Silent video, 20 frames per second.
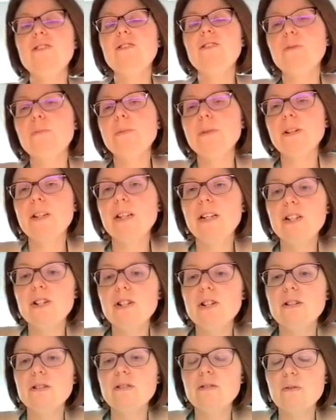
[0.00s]

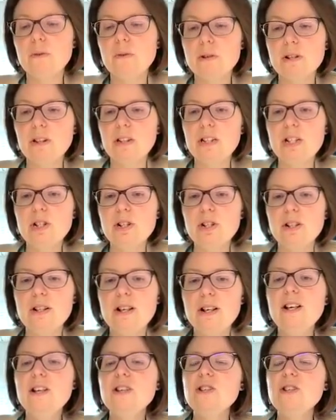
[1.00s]
duplication or deletion.